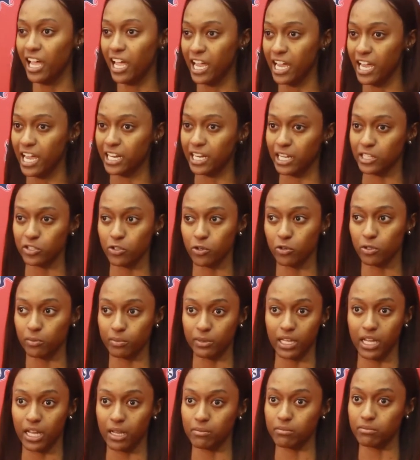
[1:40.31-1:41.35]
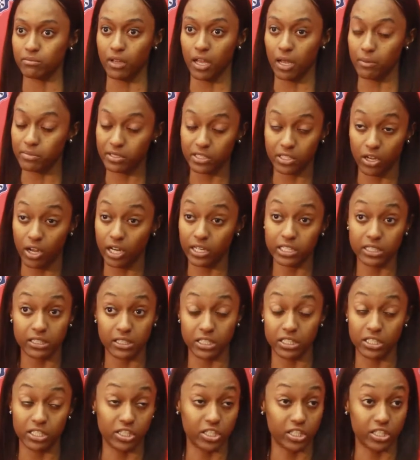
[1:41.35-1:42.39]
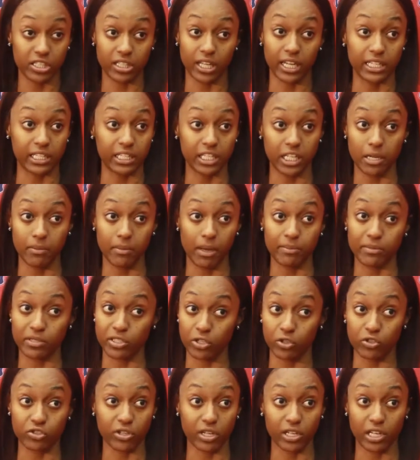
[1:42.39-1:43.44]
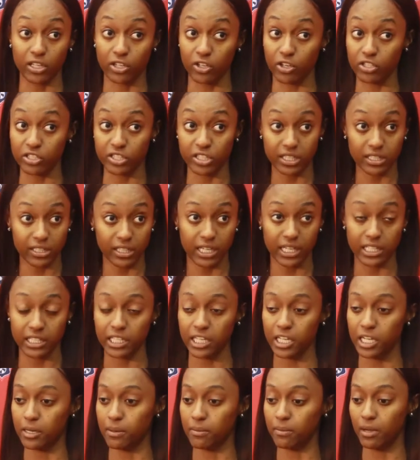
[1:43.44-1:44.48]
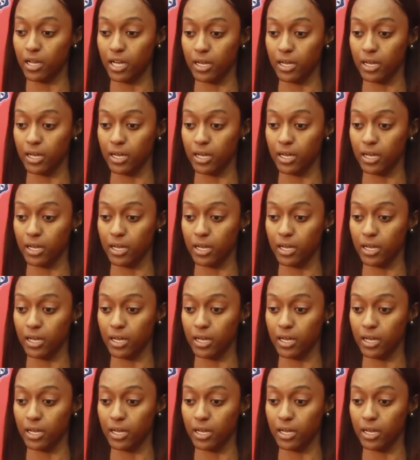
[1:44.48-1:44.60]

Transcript: And I told them that I'm, I'm honestly just like them. I'm still trying to learn just like them.